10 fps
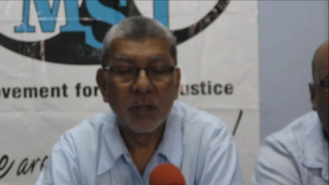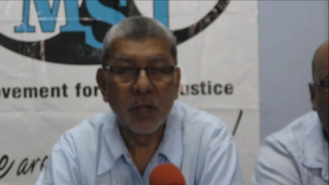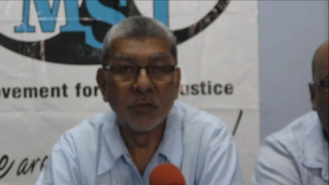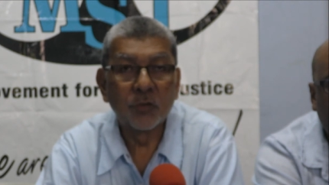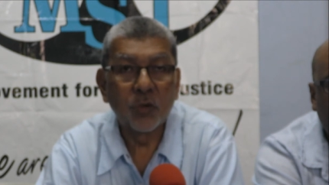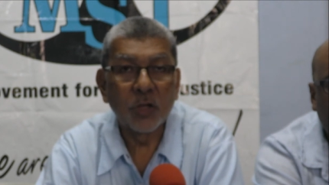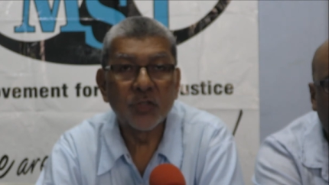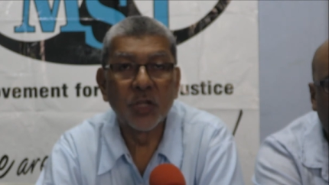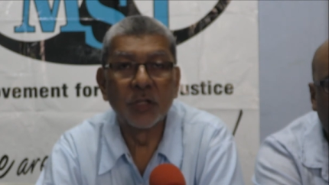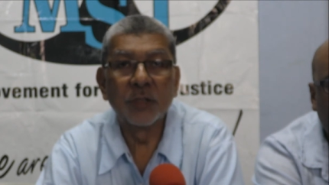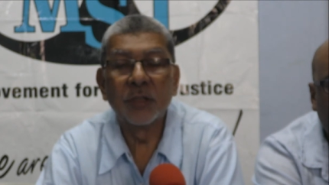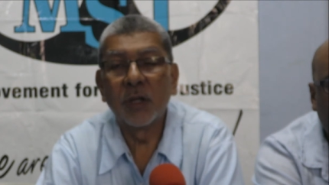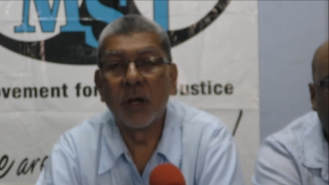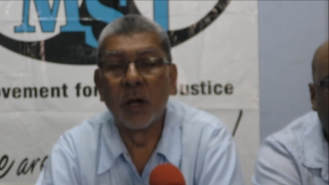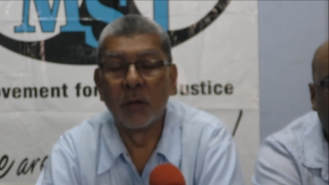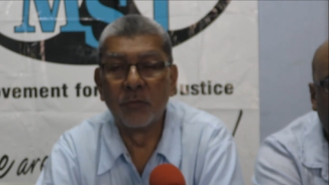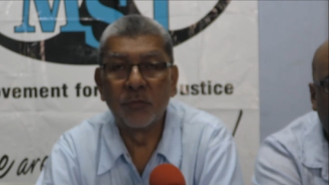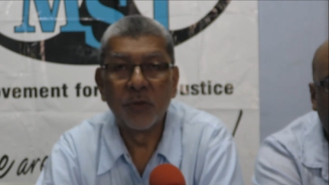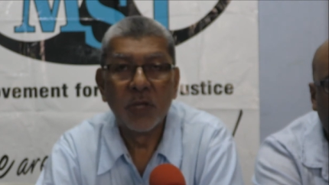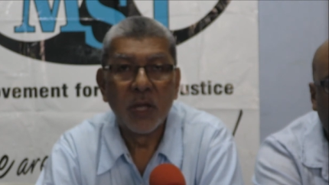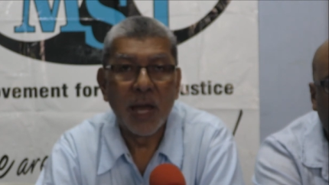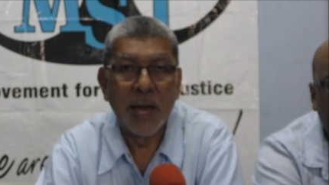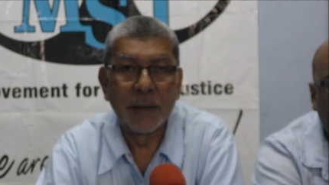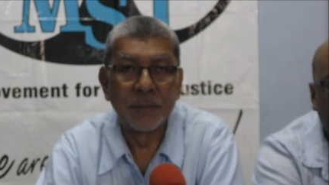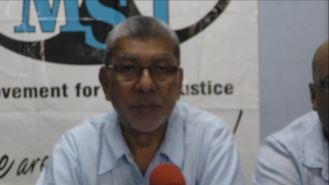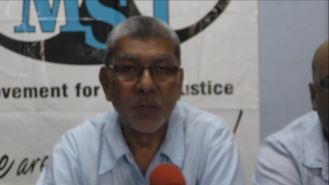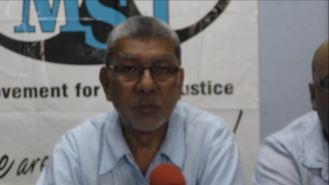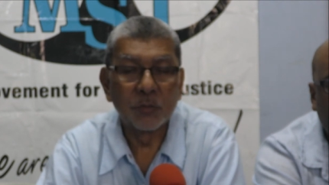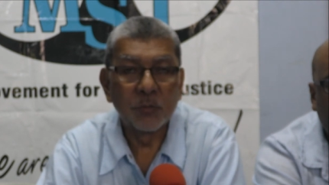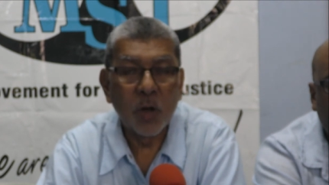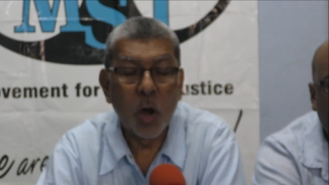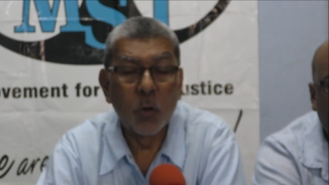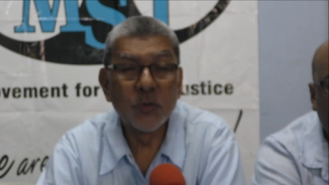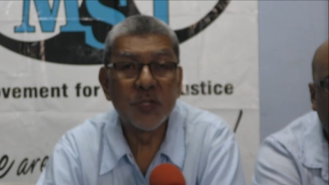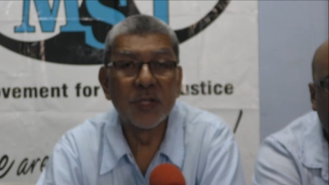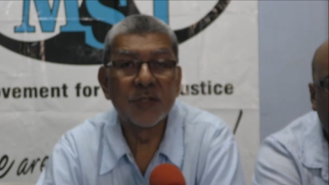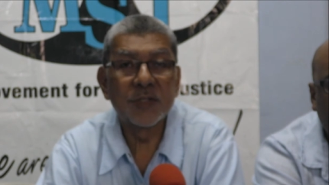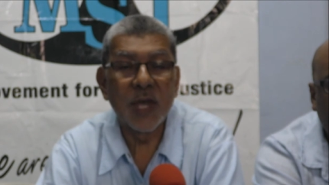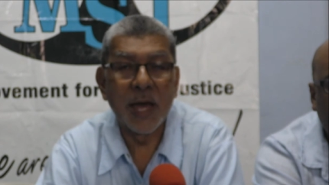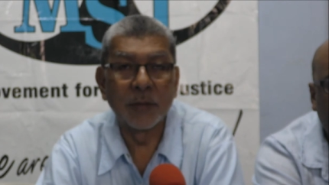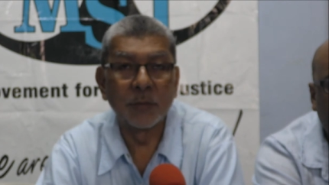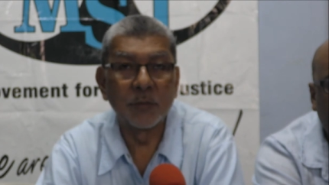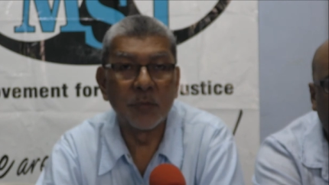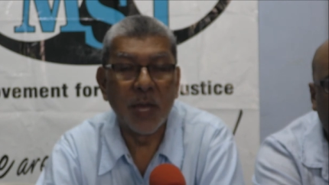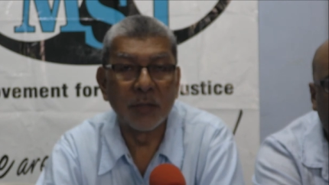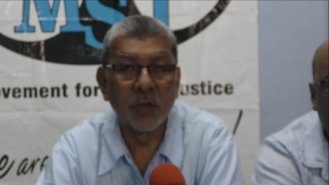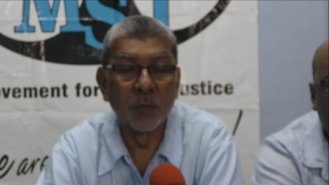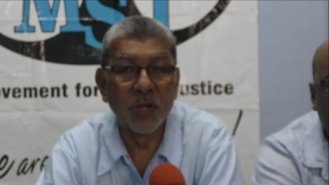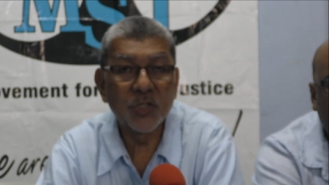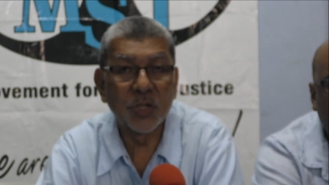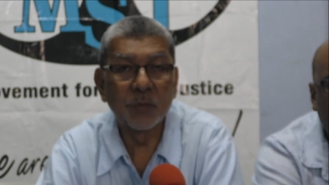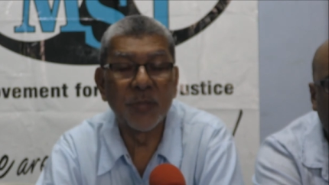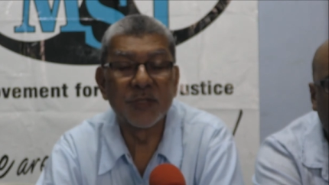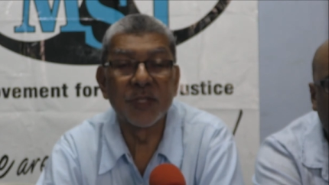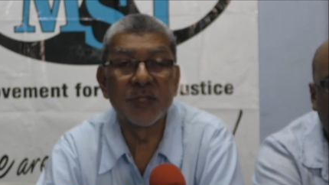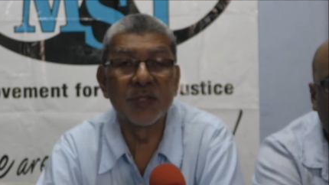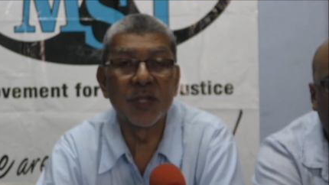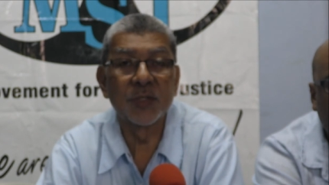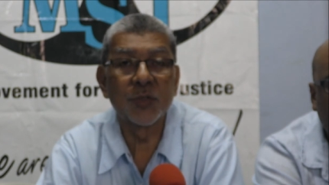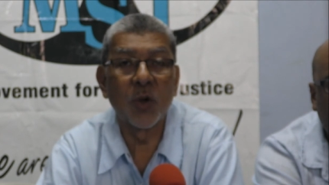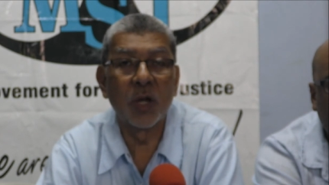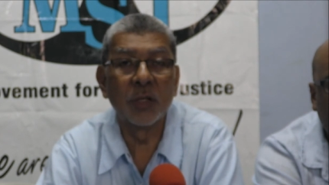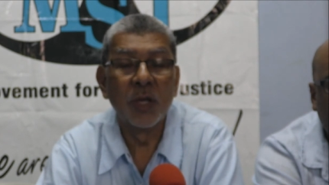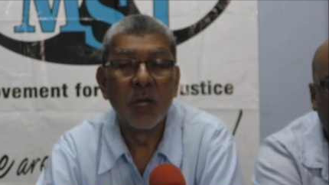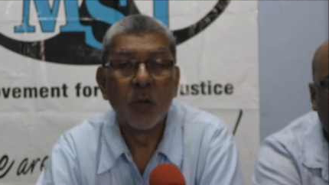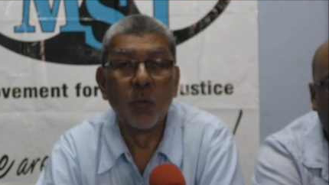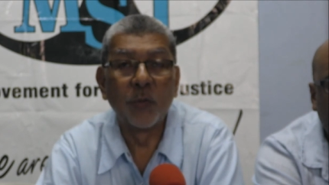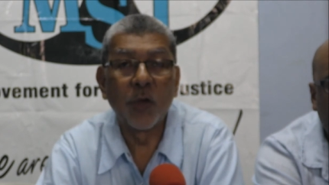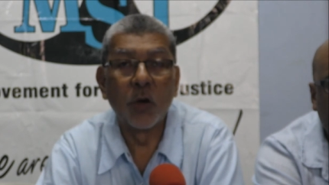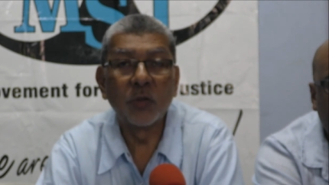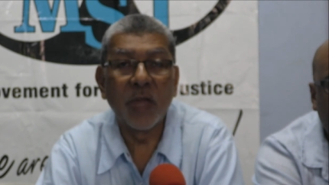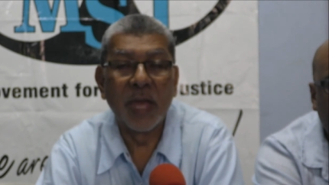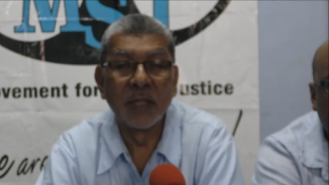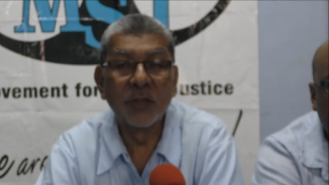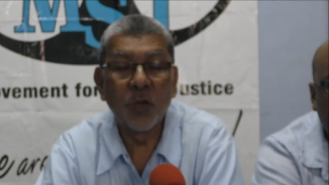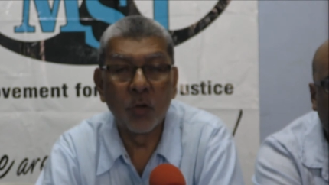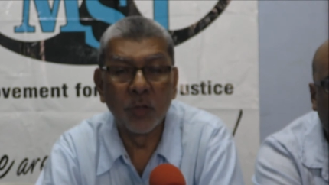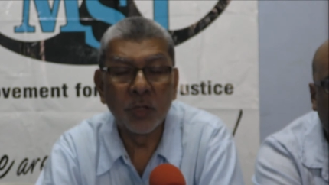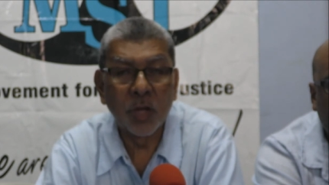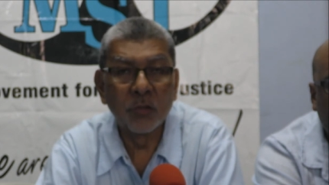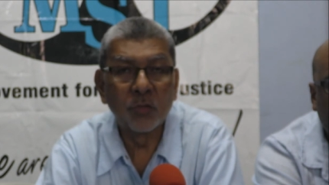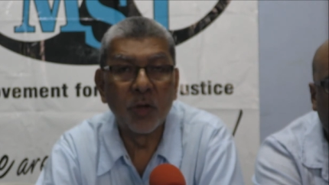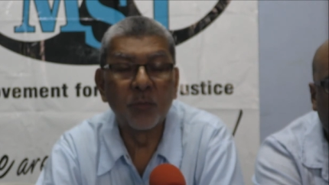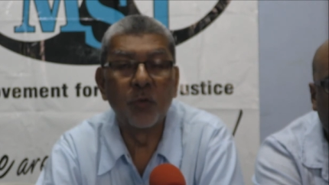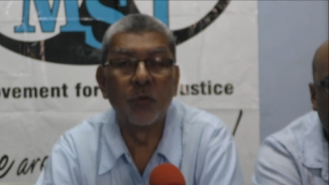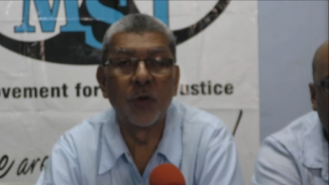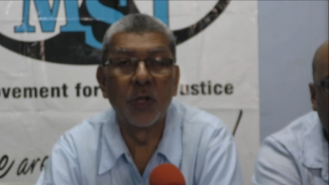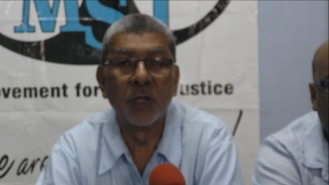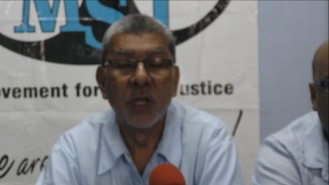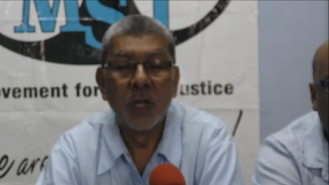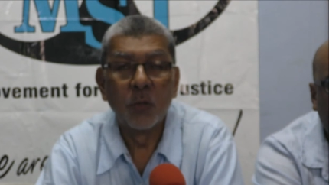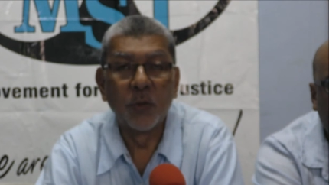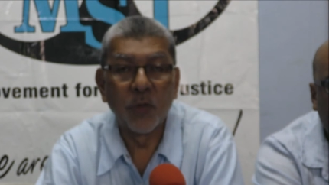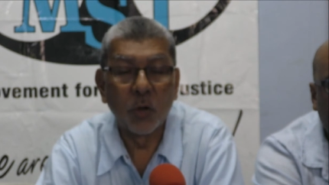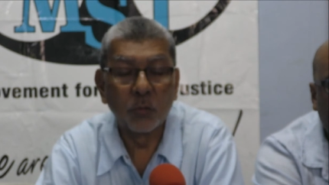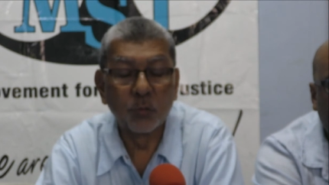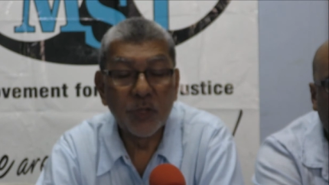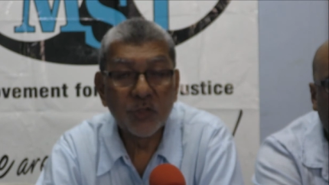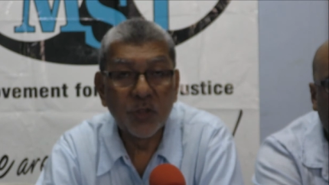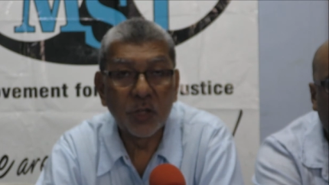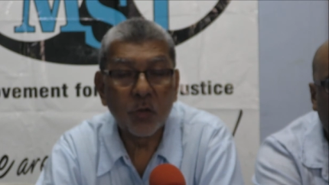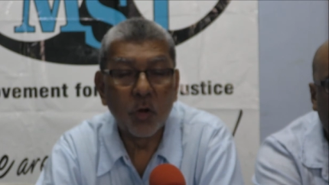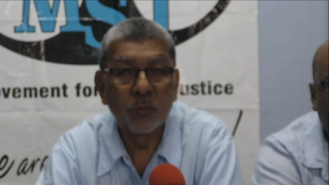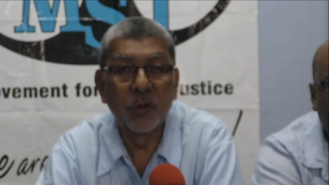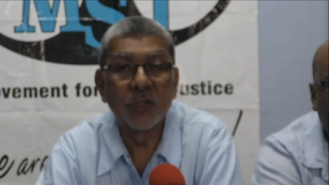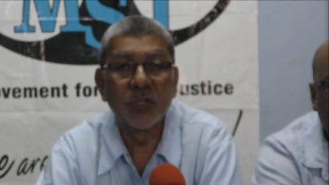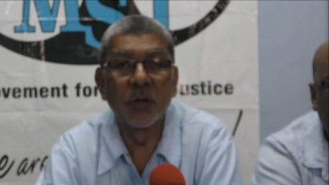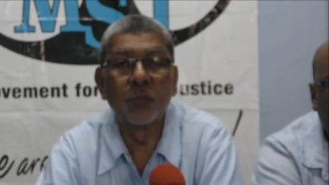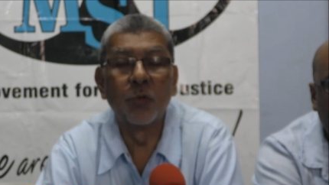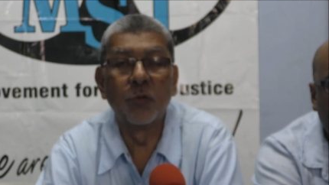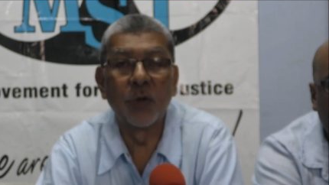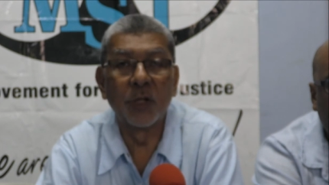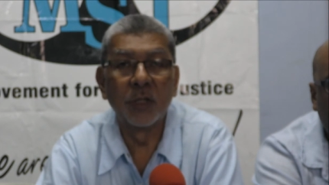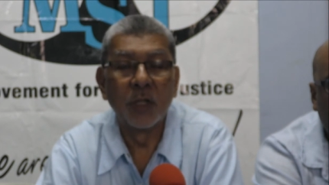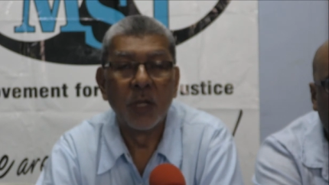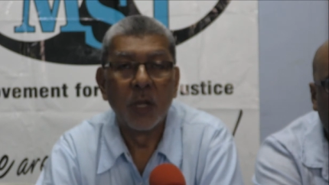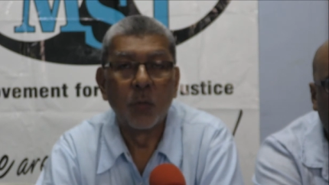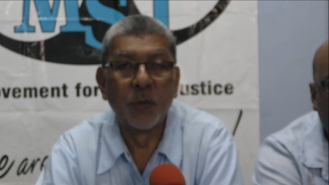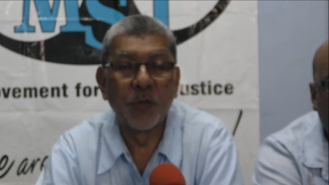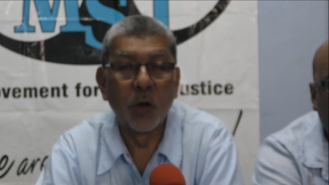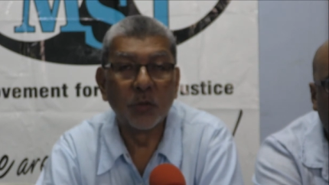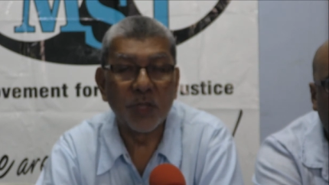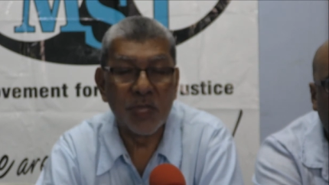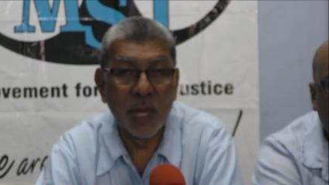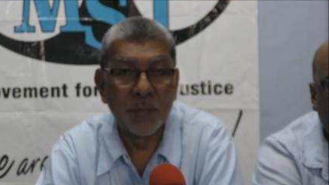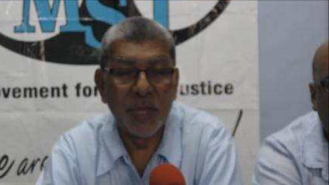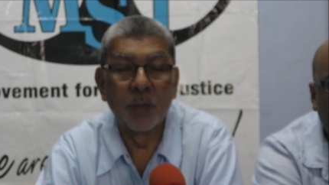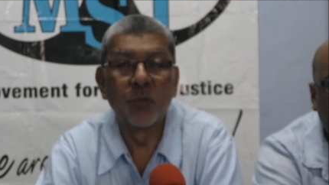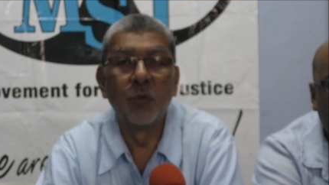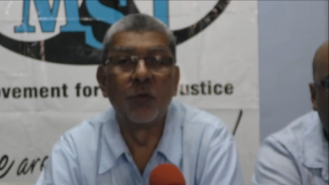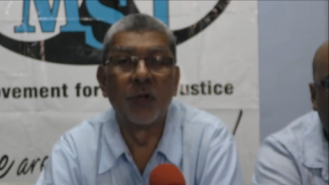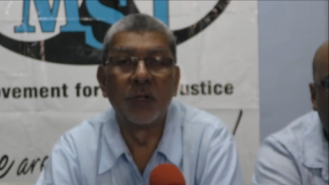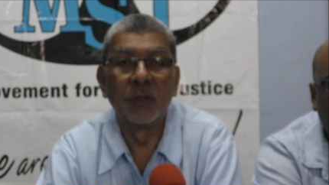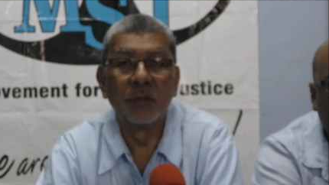construction of um, houses and, and commercial businesses and so on without any town and country approval, without regional corporation approval, without EMA approval.